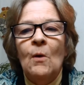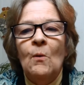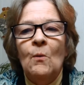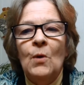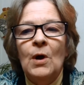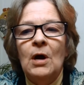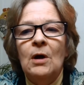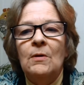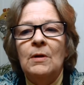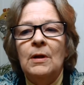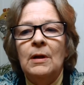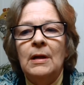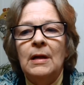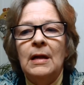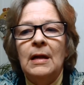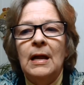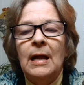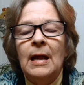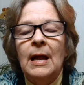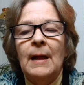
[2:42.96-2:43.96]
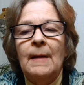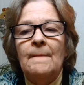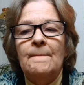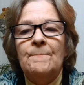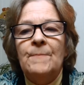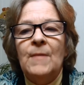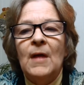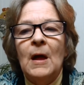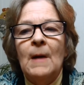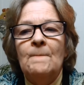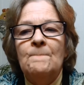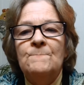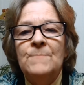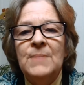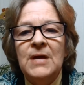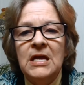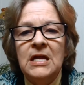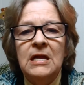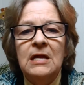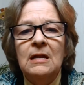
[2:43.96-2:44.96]
Well,
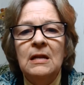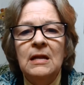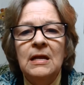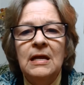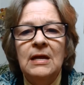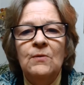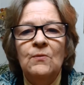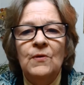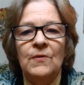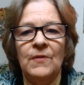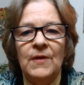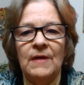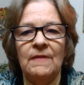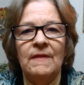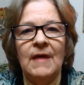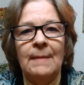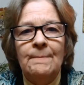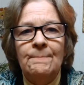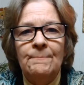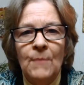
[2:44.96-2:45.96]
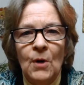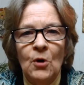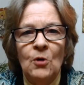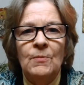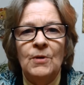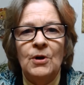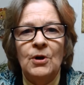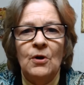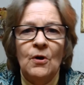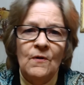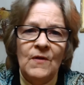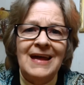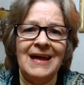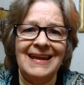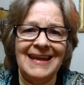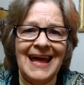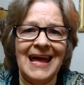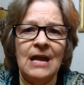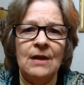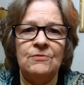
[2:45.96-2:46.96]
immediately within that moment or that
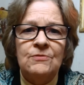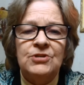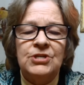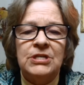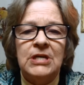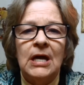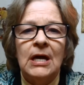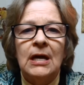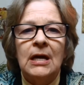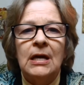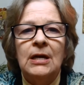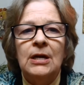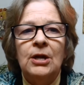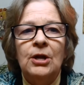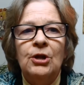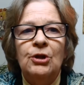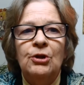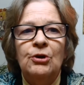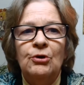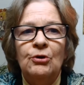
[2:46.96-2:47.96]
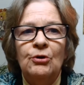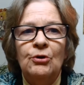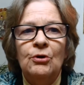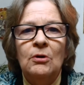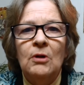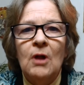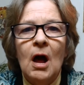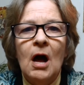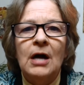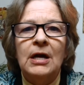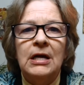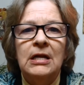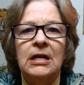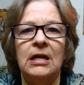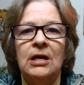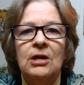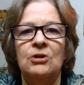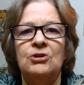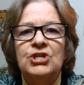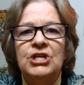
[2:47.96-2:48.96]
nanosecond, you're locking
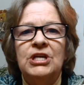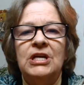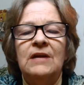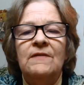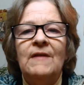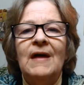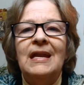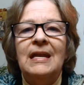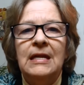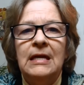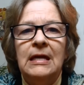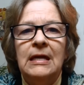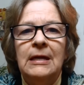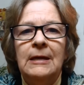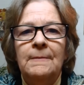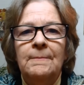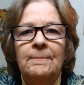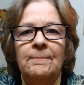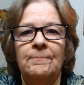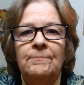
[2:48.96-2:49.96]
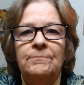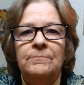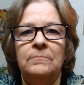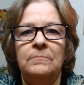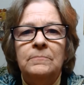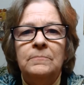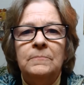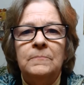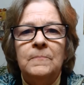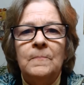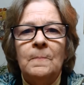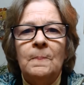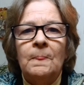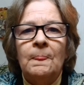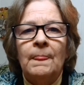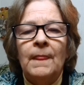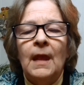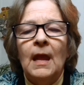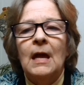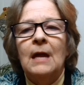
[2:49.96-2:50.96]
energy in that knee.
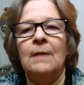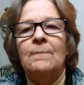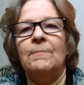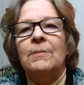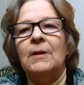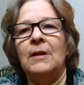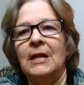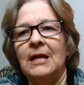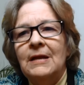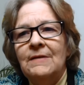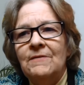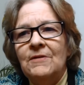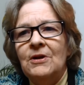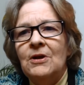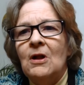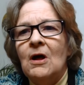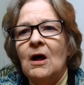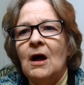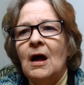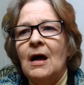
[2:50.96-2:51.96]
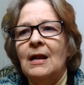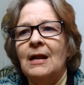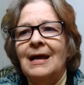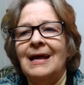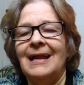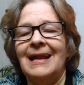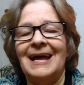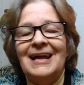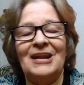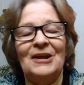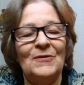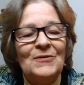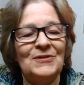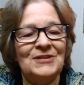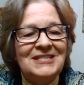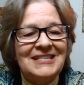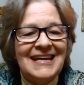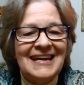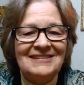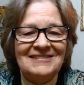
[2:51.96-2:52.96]
And believe it or not, and I know it
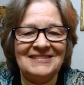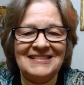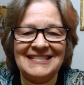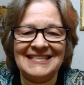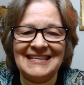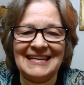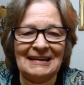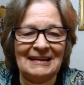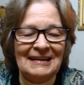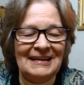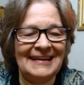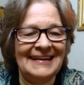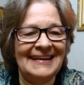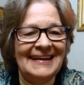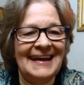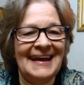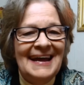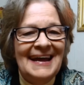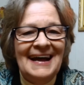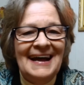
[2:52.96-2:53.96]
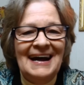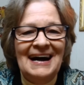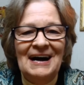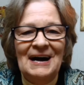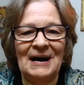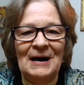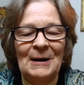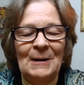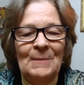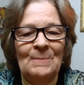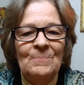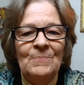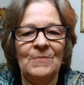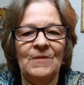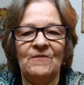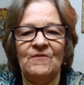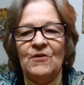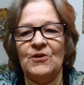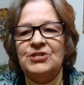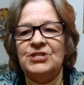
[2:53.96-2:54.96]
sounds silly,
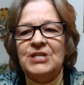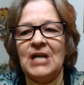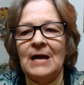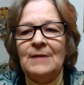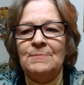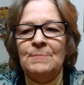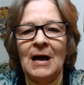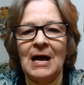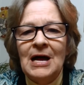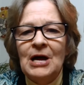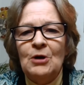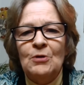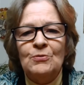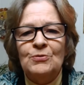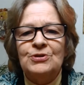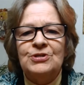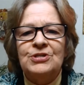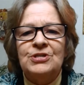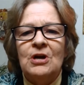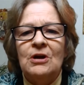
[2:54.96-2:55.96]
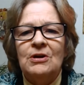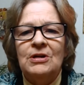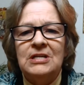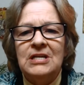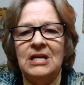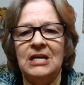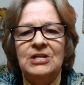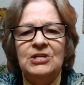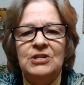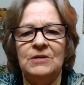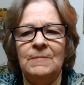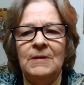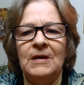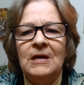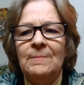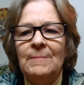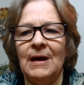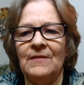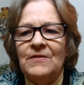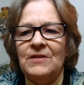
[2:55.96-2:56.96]
the first time my elders started teaching me
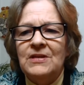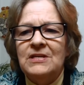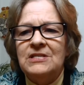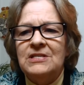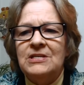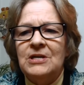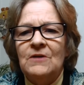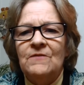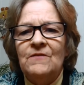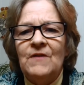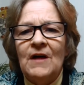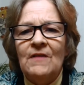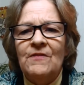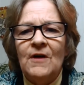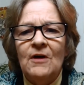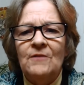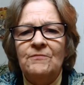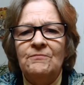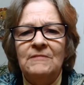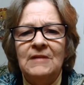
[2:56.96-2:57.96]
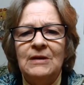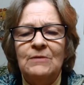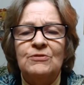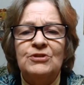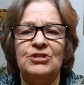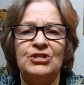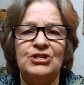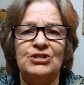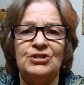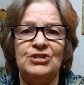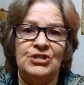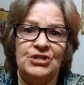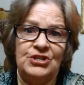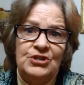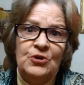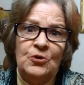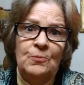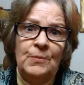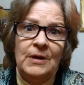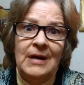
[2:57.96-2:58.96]
about this stuff, I thought it was
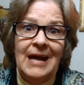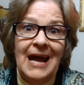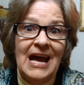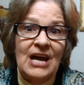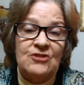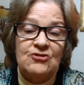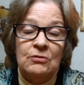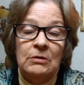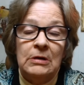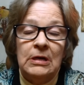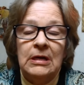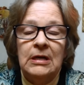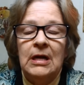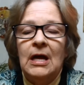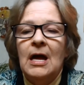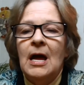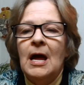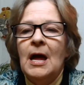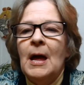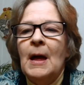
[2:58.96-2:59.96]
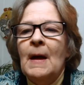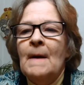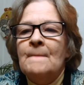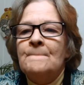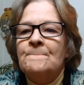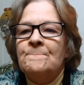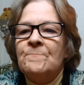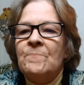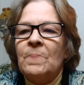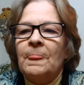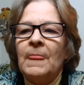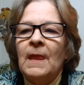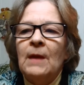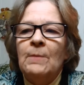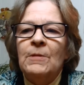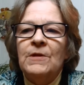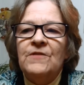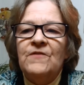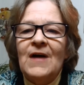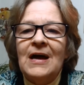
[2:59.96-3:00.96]
stupid, actually.
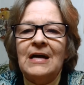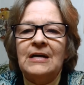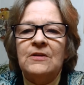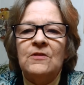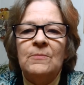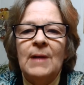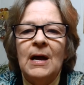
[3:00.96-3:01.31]
But the fact of the